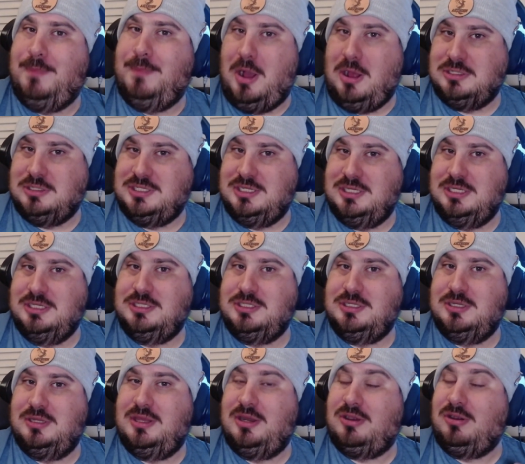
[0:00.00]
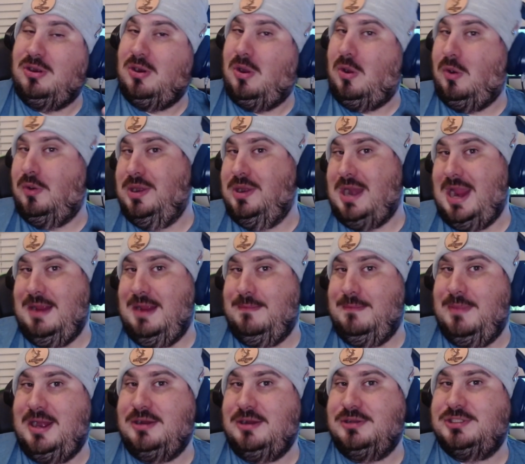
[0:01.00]
bosses that are called
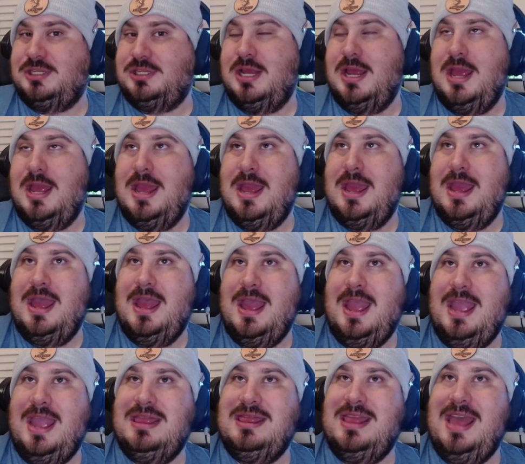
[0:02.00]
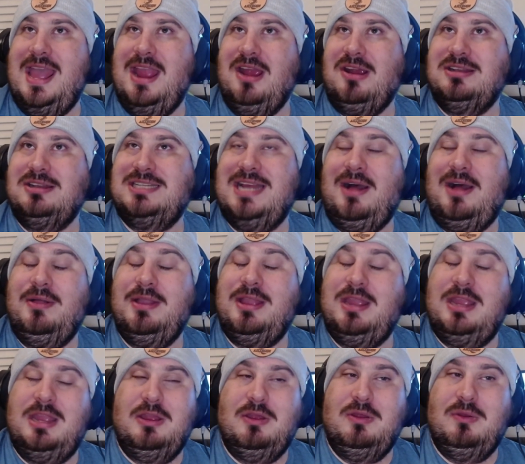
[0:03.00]
nightmares. And they are
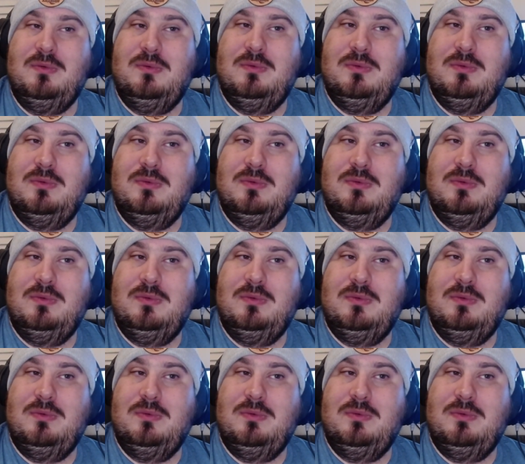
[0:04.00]
telling you,